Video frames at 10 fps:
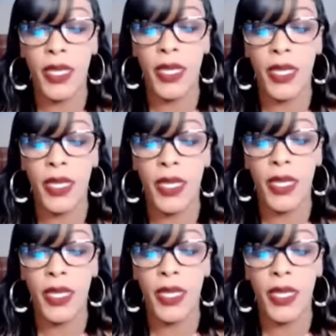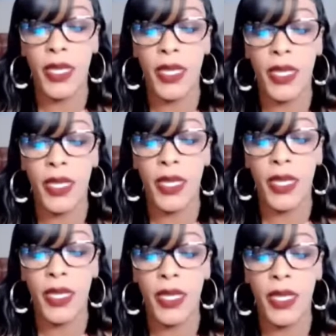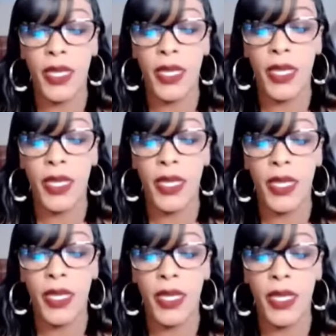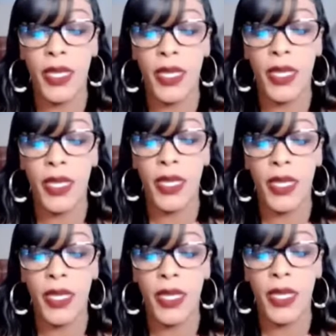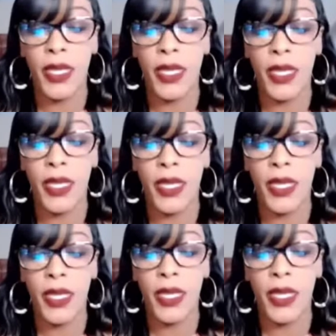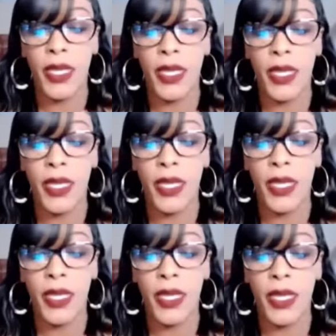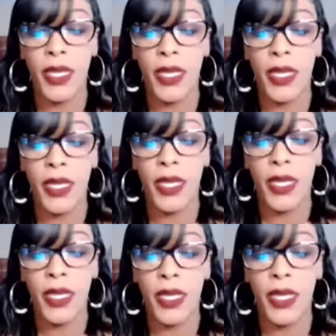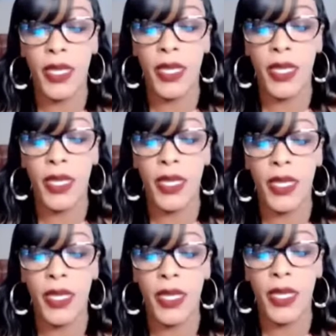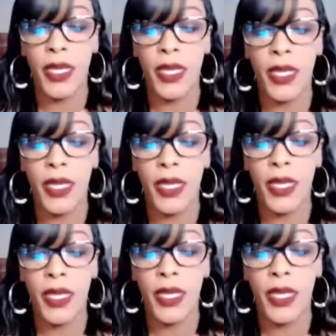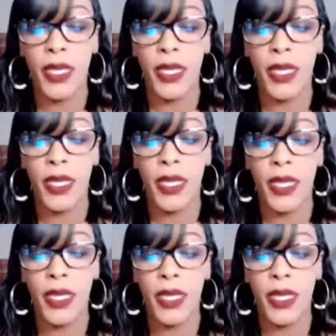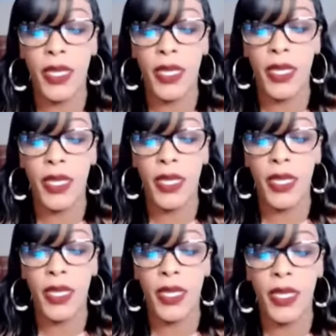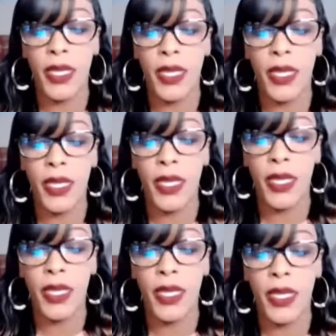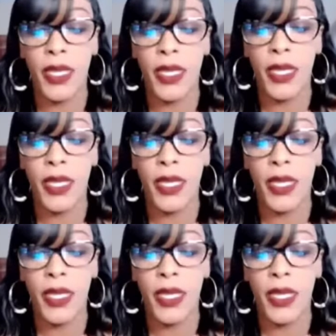It's not correct. She is so broken and battered that she'll say anything as long as it makes her feel good and puts quote unquote black men down, whether it's true or false.